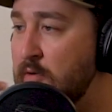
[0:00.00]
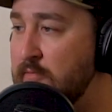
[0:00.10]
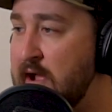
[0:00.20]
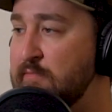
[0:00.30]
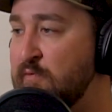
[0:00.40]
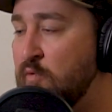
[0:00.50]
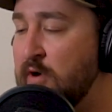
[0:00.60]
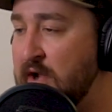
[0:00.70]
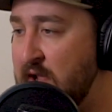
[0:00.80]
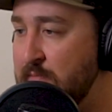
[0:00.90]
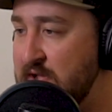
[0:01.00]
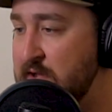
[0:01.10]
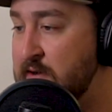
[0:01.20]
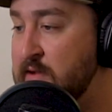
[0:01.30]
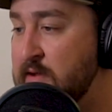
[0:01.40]
right before I came
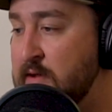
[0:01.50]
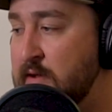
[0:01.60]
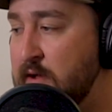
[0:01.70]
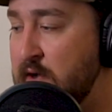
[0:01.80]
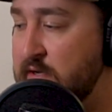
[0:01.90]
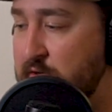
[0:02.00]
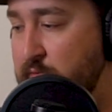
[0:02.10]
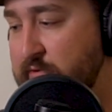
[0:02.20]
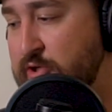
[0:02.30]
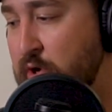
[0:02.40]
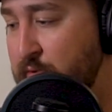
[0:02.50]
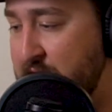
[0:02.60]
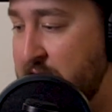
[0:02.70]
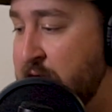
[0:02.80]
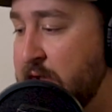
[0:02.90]
in uh, to do the show
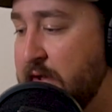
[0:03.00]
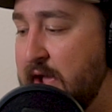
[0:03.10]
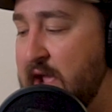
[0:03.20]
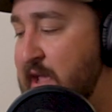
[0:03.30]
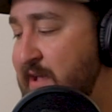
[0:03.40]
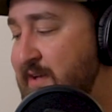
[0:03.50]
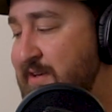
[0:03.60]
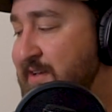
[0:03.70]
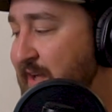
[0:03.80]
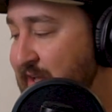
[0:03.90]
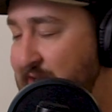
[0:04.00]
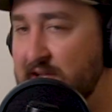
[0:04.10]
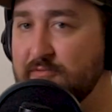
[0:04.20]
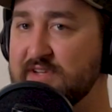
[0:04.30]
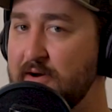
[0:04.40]
today, and he,
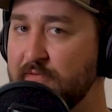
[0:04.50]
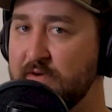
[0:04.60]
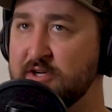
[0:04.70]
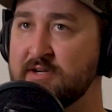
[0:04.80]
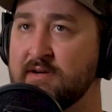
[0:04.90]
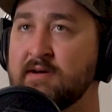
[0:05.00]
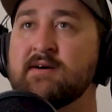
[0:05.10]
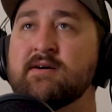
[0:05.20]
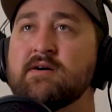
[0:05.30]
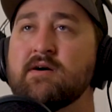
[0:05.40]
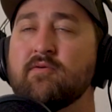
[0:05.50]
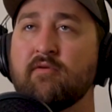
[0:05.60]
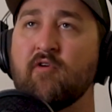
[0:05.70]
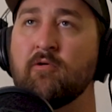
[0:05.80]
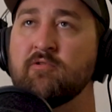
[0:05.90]
he was out fishing one
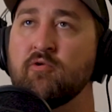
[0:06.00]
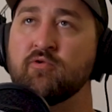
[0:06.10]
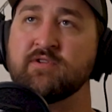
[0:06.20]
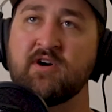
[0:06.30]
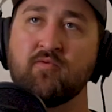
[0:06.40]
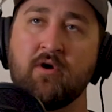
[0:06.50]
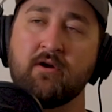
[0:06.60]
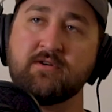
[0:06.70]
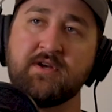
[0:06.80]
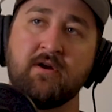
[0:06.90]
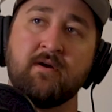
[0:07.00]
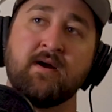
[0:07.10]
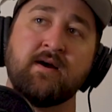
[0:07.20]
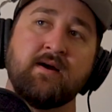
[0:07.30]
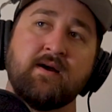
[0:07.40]
of our local tailwaters here,
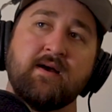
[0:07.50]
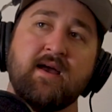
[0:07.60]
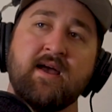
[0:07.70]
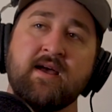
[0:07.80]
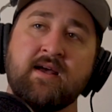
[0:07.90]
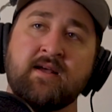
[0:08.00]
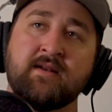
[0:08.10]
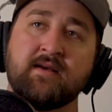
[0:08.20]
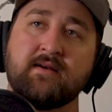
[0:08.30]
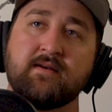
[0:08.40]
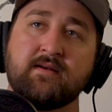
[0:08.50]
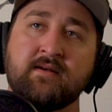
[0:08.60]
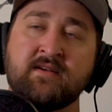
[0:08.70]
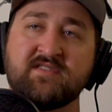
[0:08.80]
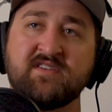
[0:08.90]
and
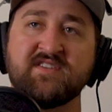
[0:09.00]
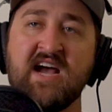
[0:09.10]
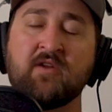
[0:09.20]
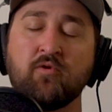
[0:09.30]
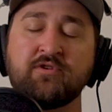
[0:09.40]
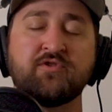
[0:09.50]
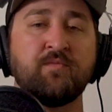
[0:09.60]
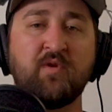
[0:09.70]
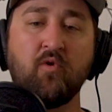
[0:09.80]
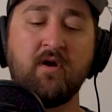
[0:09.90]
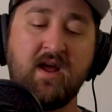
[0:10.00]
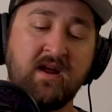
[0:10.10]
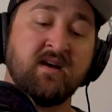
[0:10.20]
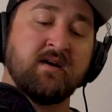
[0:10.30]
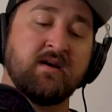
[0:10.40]
his exact words to me were, hey,